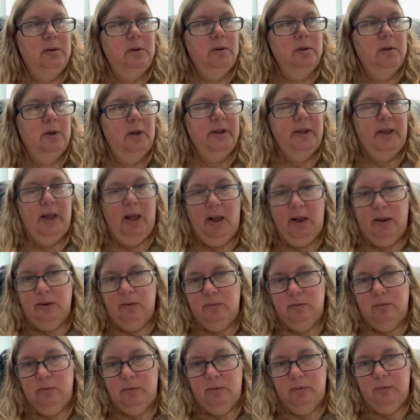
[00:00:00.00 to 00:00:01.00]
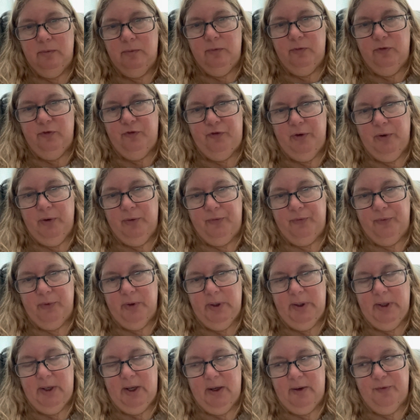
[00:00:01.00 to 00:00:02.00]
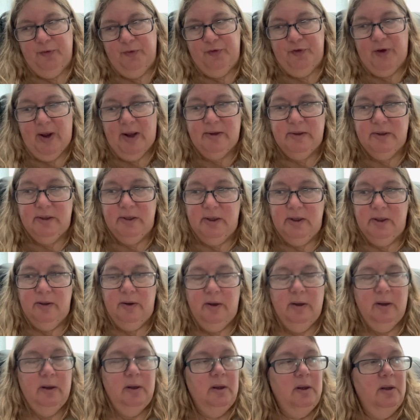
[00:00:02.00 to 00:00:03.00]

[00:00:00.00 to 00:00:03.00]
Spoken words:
Again, feel free to get offended.